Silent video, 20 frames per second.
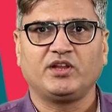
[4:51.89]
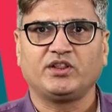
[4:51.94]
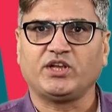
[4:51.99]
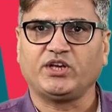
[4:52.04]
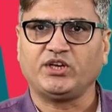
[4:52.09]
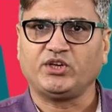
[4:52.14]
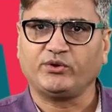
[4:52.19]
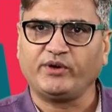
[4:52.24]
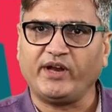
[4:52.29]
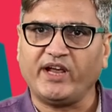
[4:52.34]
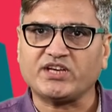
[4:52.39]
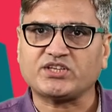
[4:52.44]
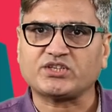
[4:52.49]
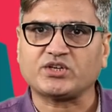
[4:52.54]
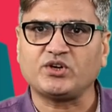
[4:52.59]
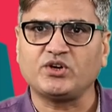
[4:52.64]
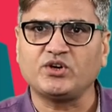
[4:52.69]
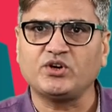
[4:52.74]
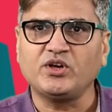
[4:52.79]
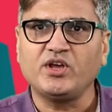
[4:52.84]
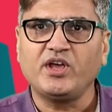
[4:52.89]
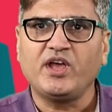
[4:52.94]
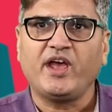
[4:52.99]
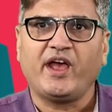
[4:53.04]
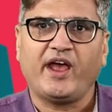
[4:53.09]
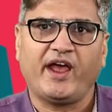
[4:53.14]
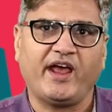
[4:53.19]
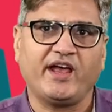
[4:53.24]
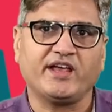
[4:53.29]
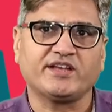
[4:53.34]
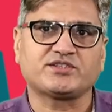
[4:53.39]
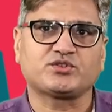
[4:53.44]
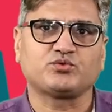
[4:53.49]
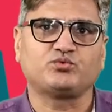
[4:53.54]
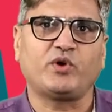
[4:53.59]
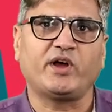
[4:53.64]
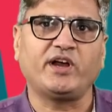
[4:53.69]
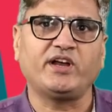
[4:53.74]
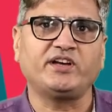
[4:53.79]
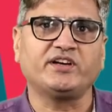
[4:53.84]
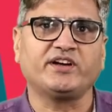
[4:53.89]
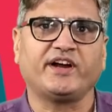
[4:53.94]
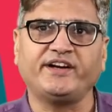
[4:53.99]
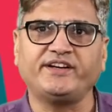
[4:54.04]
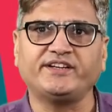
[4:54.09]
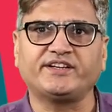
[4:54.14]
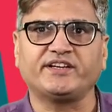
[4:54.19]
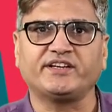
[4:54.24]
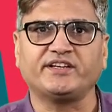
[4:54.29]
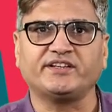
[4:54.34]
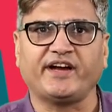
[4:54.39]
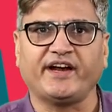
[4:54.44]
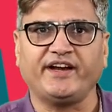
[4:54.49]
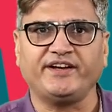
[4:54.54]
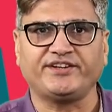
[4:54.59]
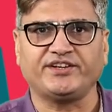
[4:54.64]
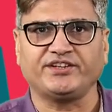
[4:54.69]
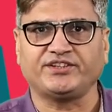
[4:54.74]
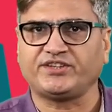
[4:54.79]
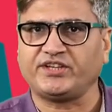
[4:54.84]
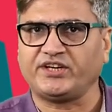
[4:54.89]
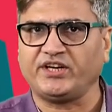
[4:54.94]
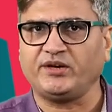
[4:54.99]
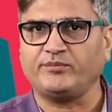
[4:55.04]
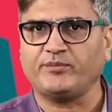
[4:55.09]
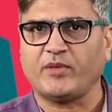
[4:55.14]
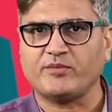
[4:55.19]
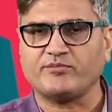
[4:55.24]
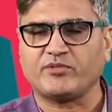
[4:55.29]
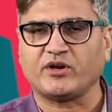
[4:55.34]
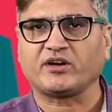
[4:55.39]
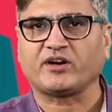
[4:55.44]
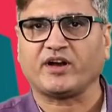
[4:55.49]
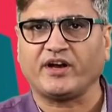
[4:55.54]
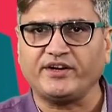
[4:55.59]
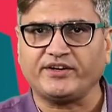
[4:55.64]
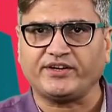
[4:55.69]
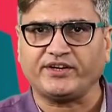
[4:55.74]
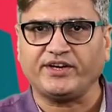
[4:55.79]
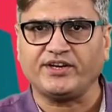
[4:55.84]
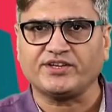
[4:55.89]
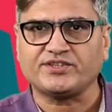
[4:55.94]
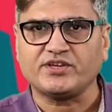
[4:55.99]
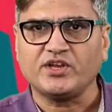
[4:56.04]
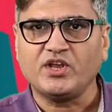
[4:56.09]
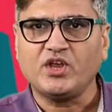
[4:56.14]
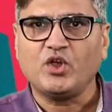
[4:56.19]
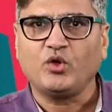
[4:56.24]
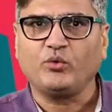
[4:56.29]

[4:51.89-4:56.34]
The UNESCO has 193 member countries